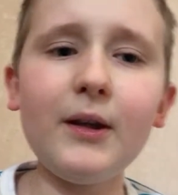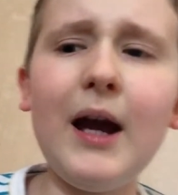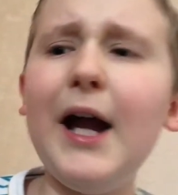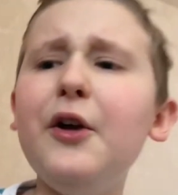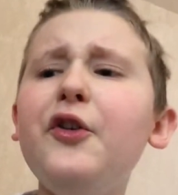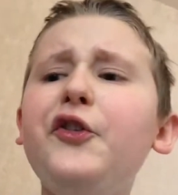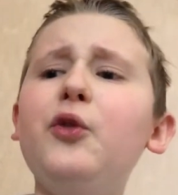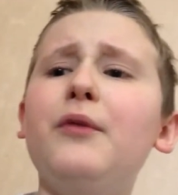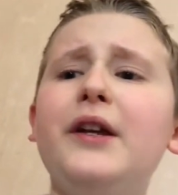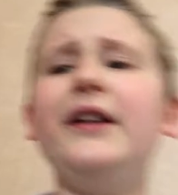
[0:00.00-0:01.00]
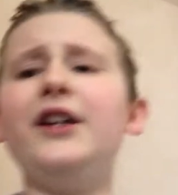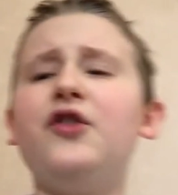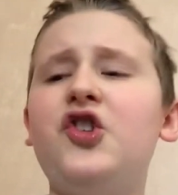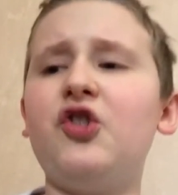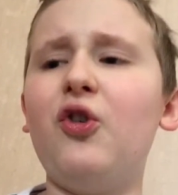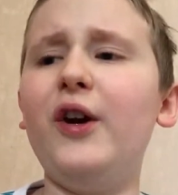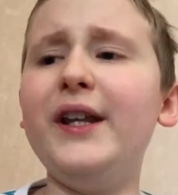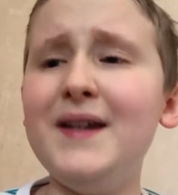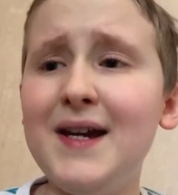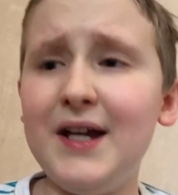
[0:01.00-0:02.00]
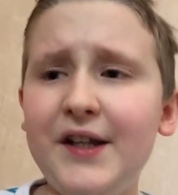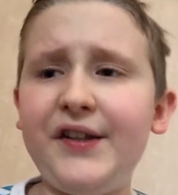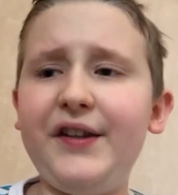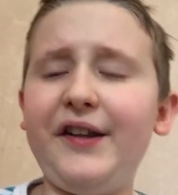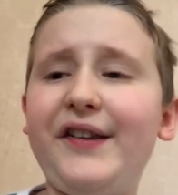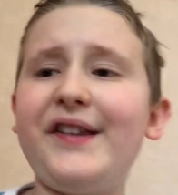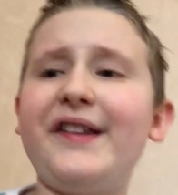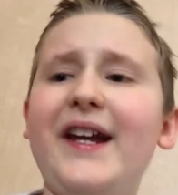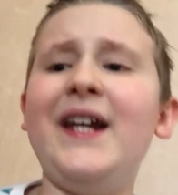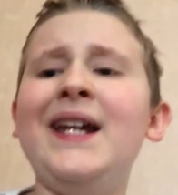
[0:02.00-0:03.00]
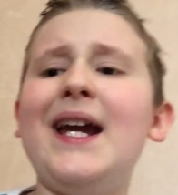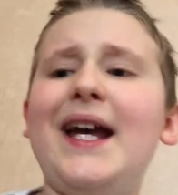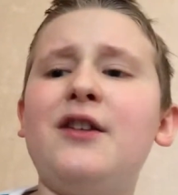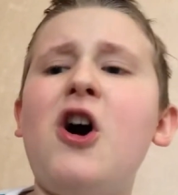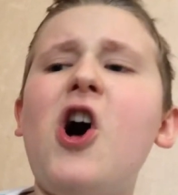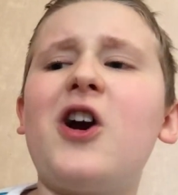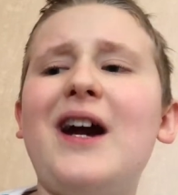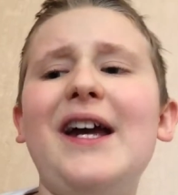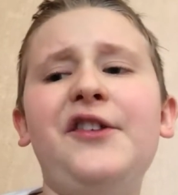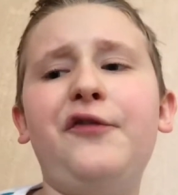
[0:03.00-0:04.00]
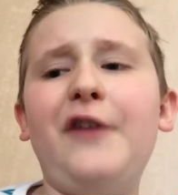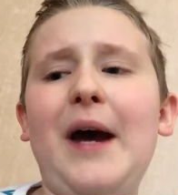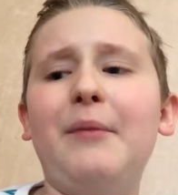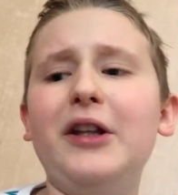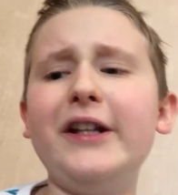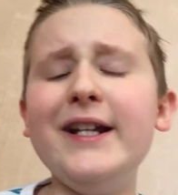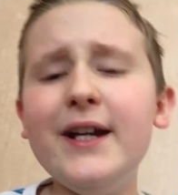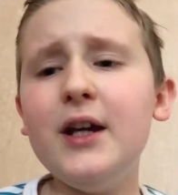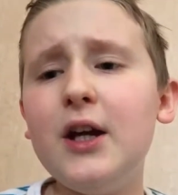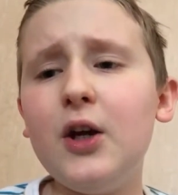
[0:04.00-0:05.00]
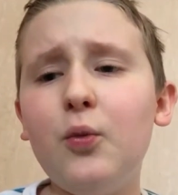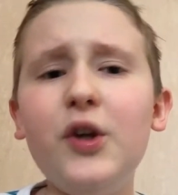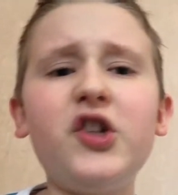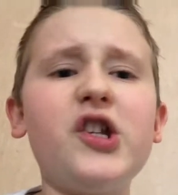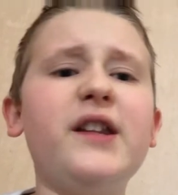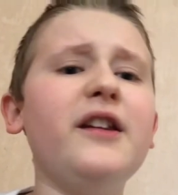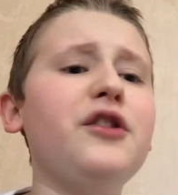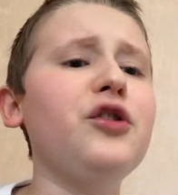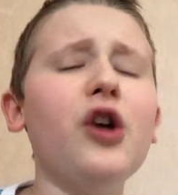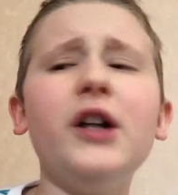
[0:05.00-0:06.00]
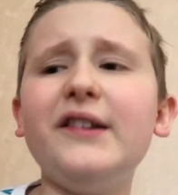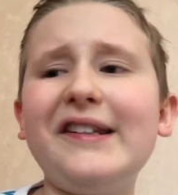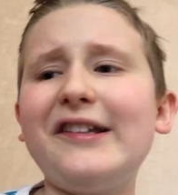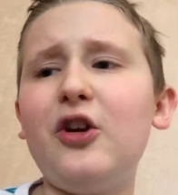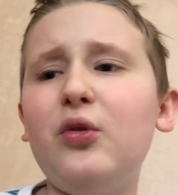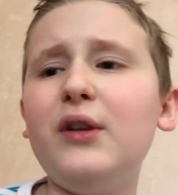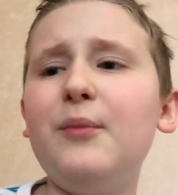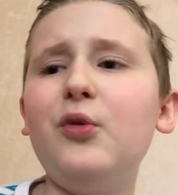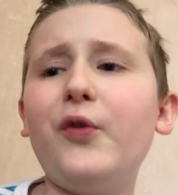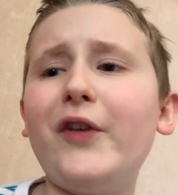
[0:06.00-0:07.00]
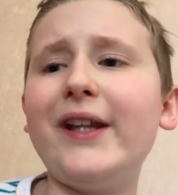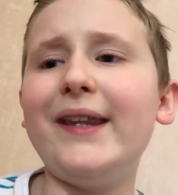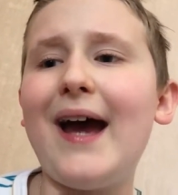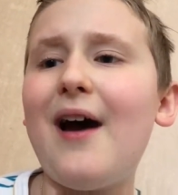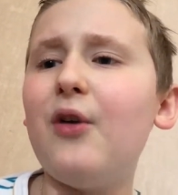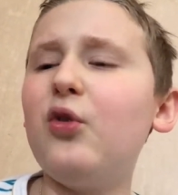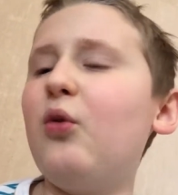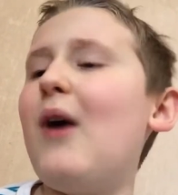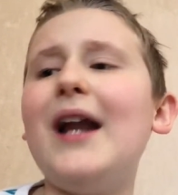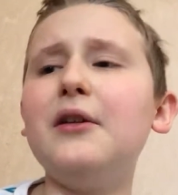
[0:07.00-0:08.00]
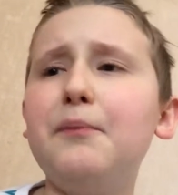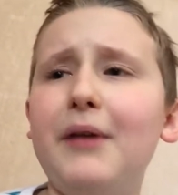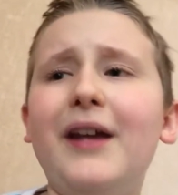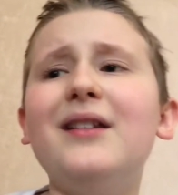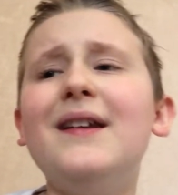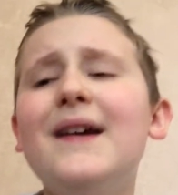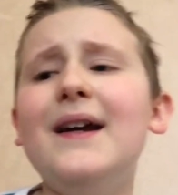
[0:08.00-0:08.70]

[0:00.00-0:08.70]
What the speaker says: I also really enjoyed the stay at Hawkeye's family, which did not slow the movie down one bit,